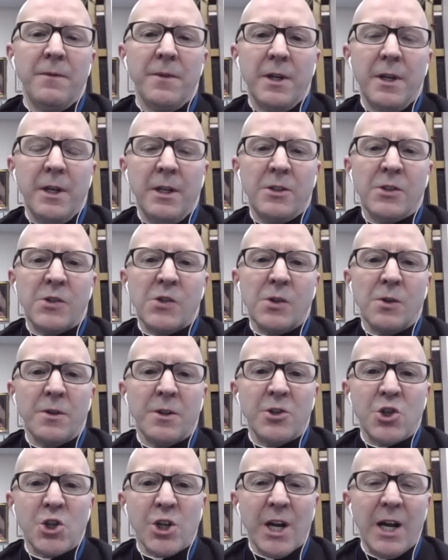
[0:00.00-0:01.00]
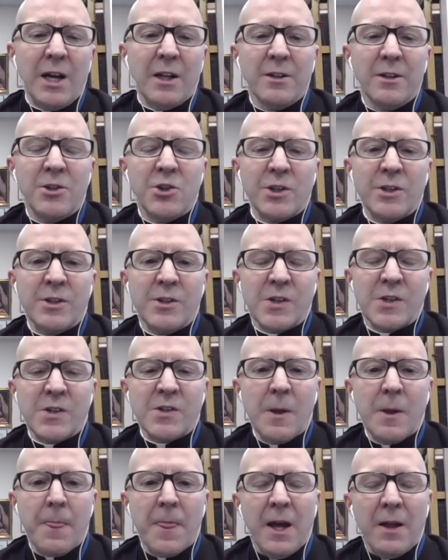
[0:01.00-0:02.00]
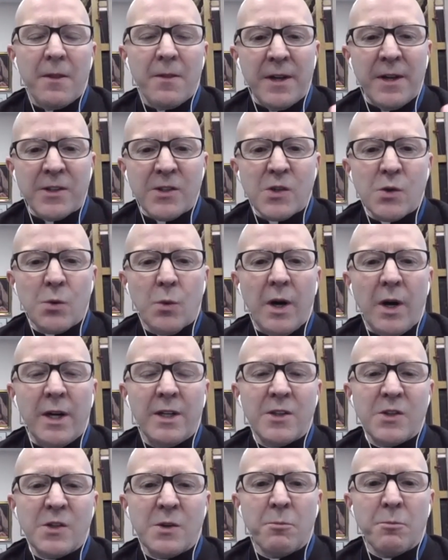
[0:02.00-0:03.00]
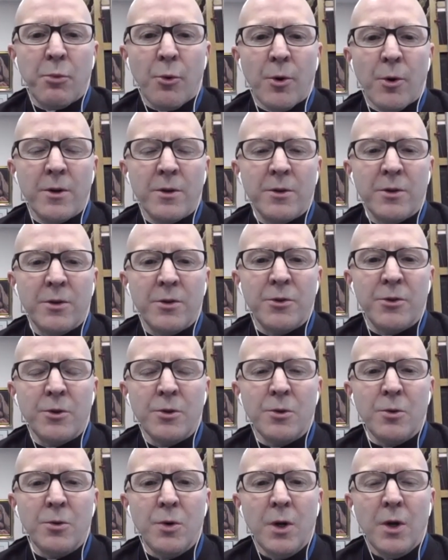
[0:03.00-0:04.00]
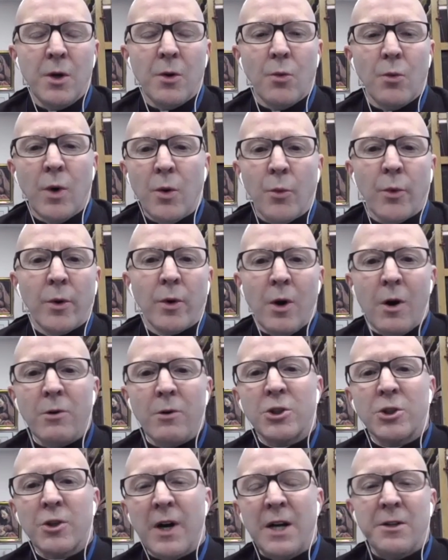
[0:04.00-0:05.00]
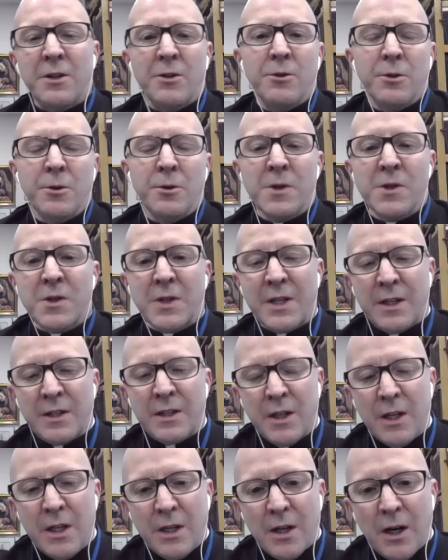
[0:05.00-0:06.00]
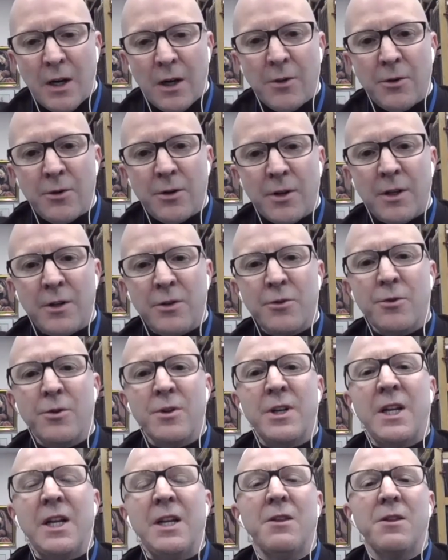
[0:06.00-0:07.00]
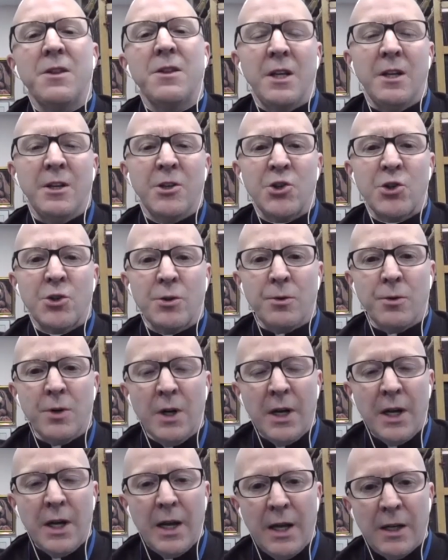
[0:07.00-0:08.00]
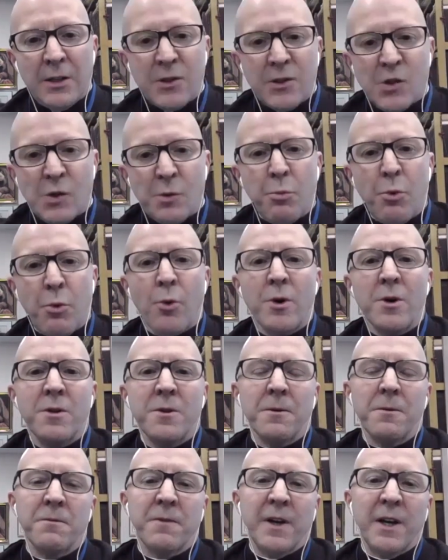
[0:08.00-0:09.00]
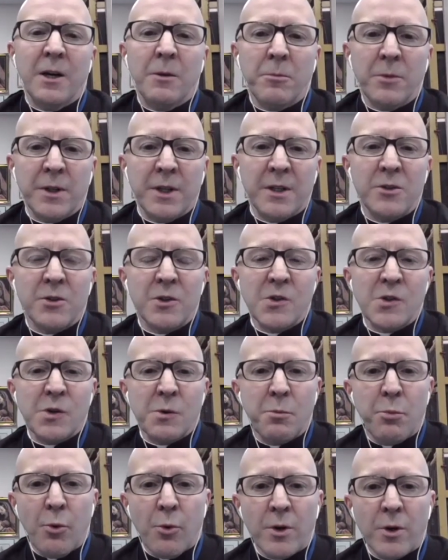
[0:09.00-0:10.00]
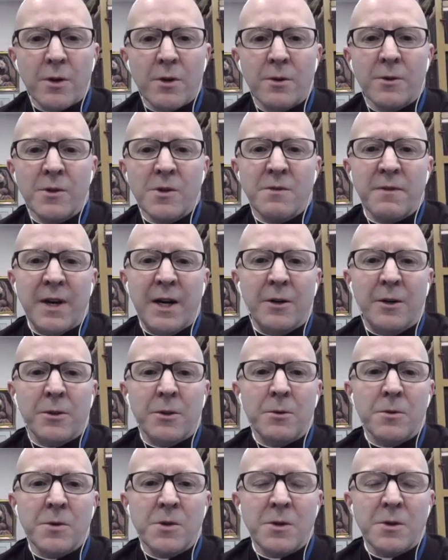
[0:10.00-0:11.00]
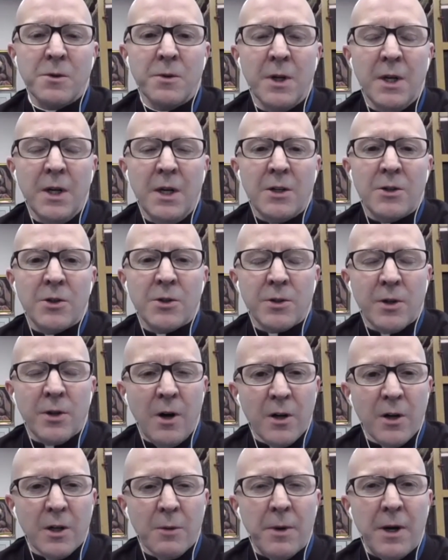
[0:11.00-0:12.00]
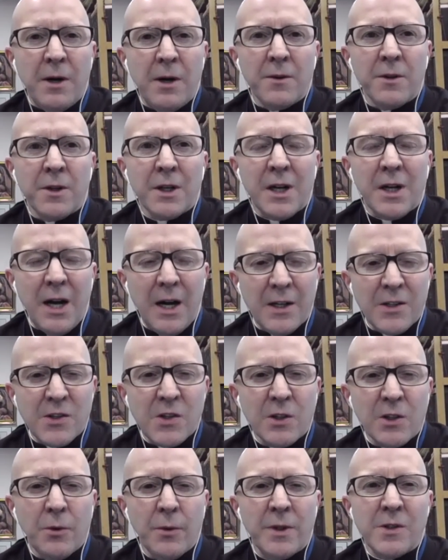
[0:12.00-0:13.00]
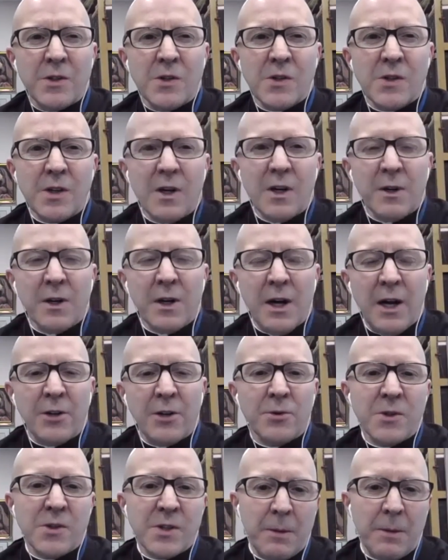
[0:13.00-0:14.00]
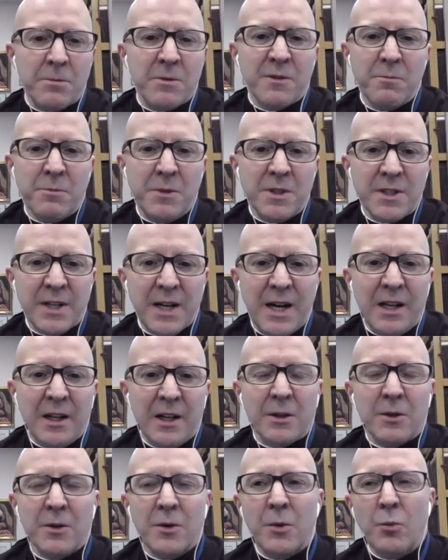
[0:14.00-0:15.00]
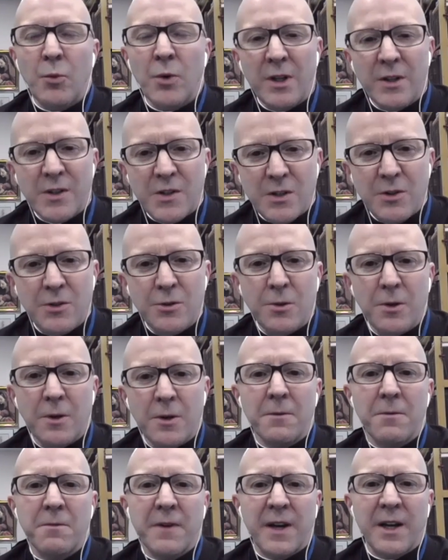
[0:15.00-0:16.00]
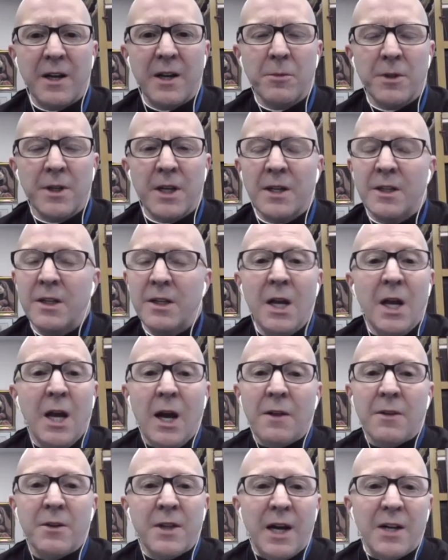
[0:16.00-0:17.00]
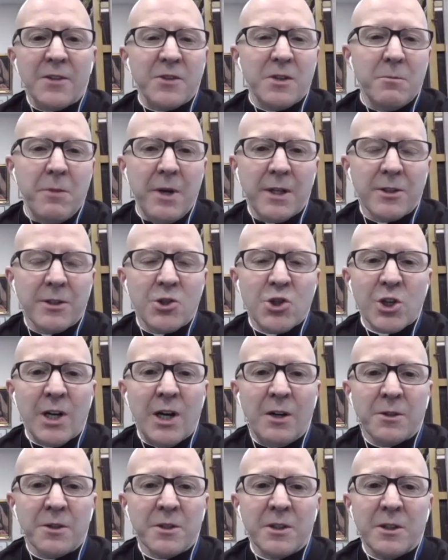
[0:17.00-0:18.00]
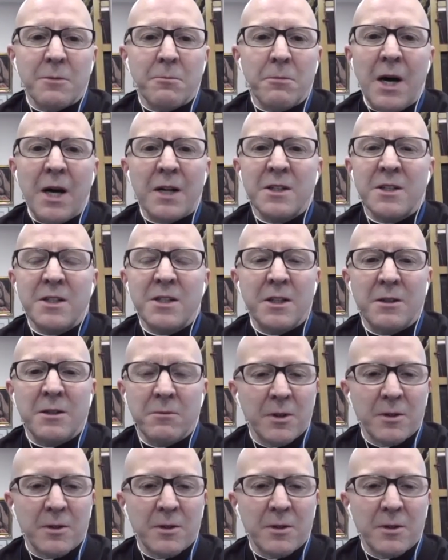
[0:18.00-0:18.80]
And so the challenge is this is why it's important to do what we're all trying to do, is get underneath the issue and support the family, to support those values, to talk about the consequence of a contraceptive mentality and what does it do to the family, and not to make a child a commodity,